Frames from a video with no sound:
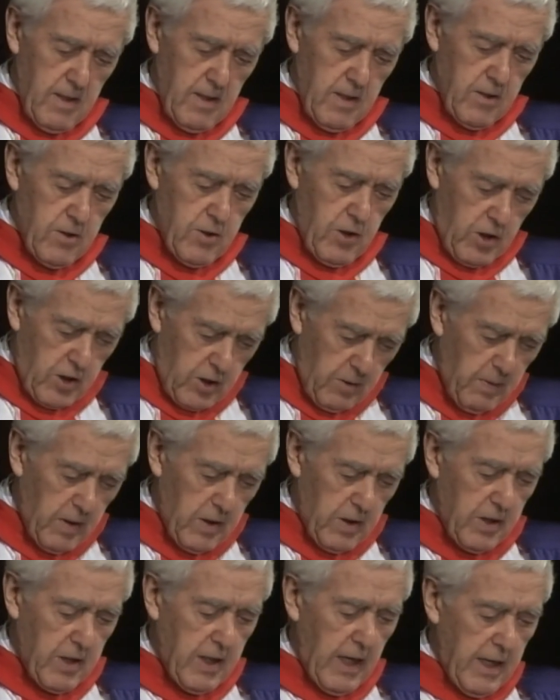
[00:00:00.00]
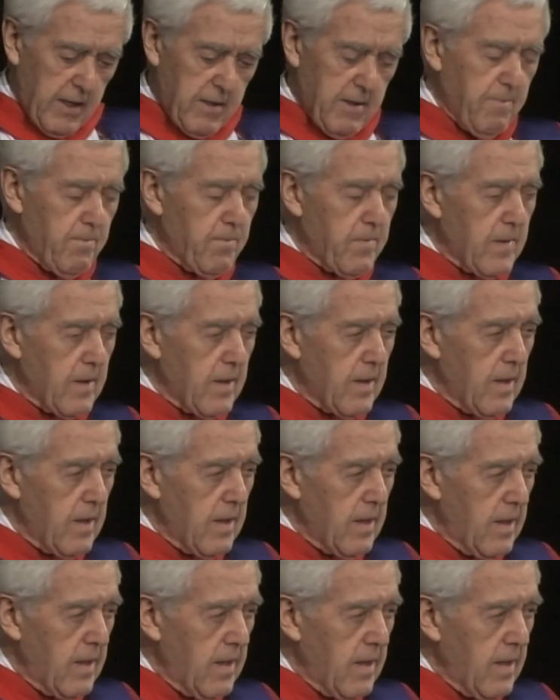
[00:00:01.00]
to communicate
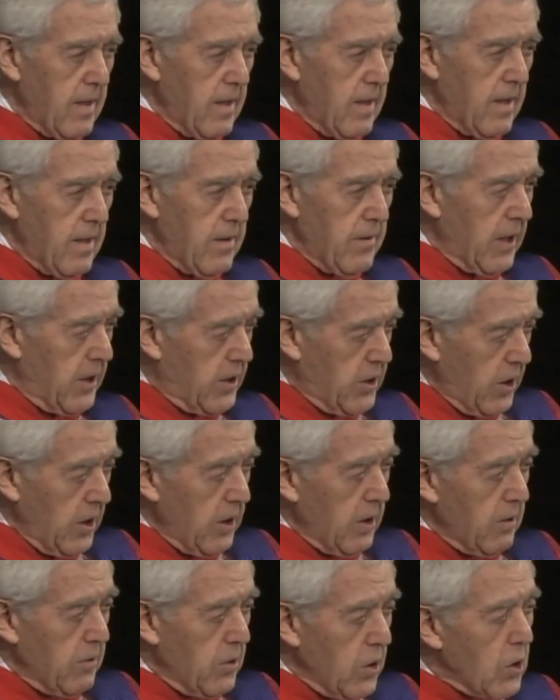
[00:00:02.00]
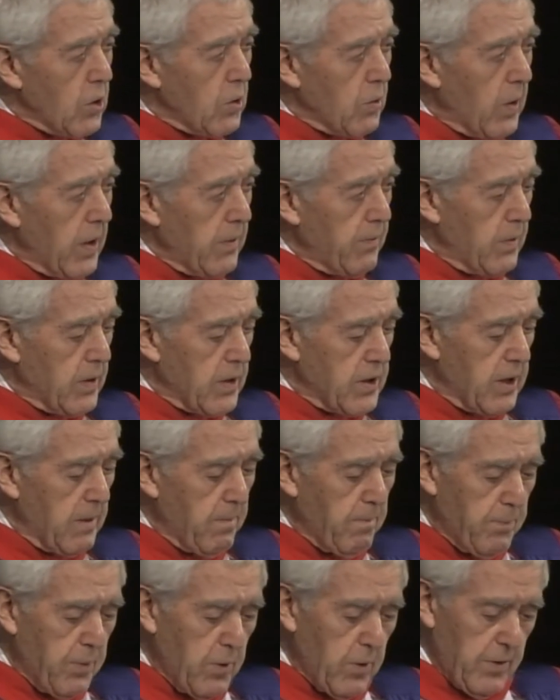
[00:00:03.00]
that she knew what was
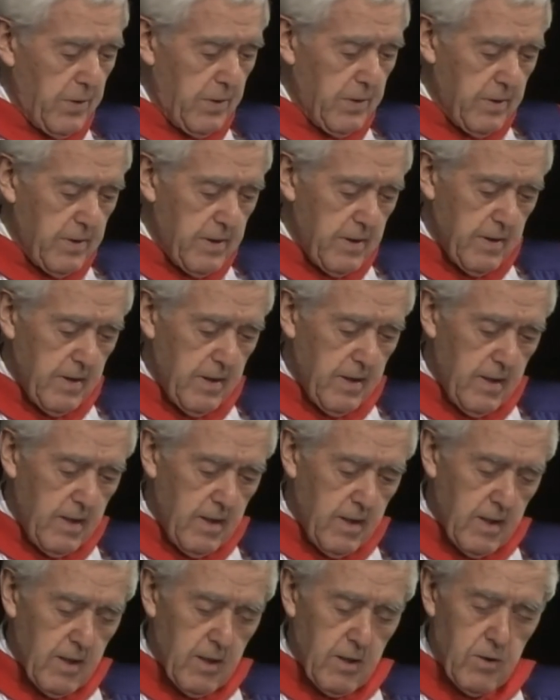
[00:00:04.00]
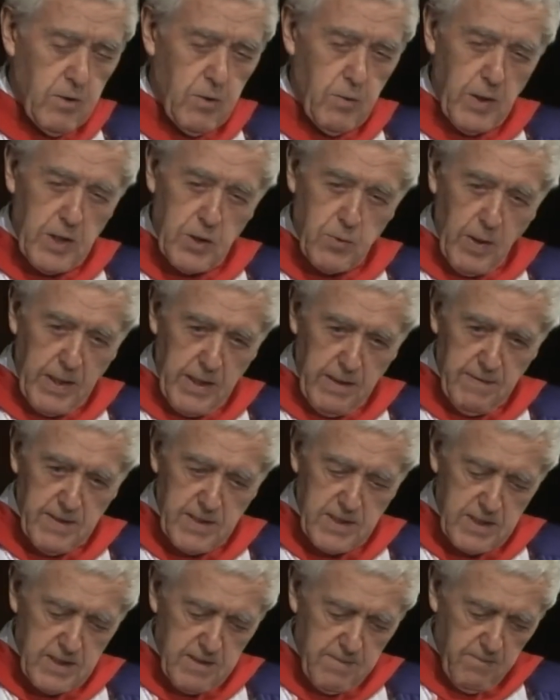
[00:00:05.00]
important to each one of
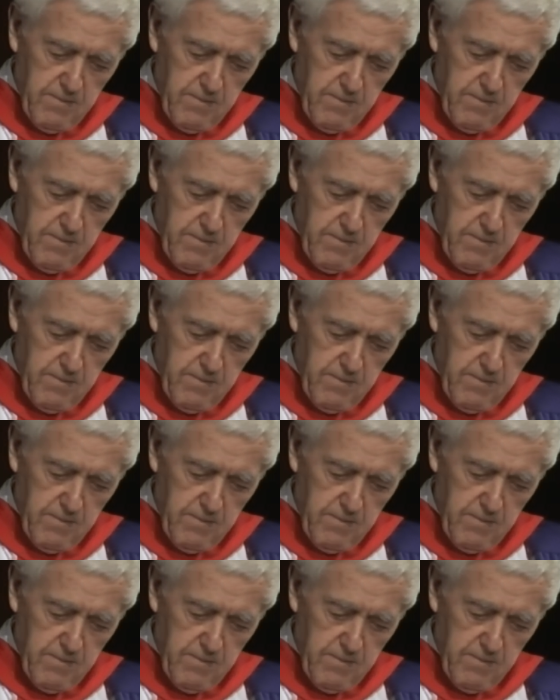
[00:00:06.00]
us.